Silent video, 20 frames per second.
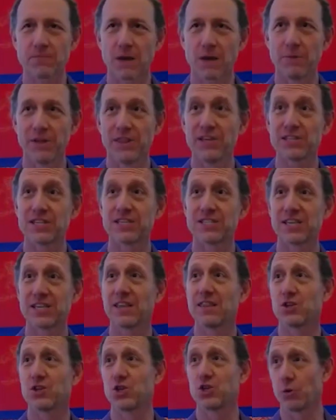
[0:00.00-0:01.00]
But this is
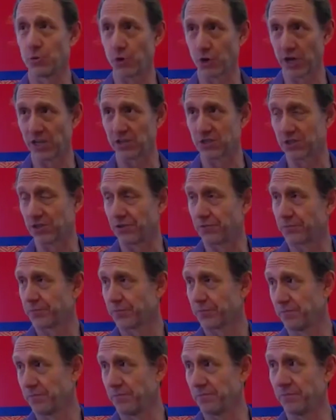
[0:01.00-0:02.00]
in the
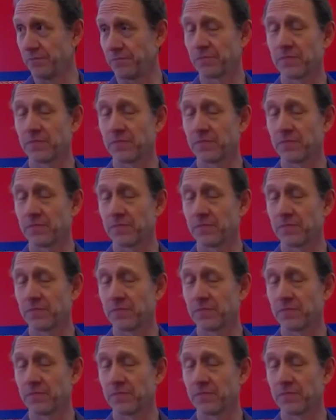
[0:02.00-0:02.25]
Shobogenzo.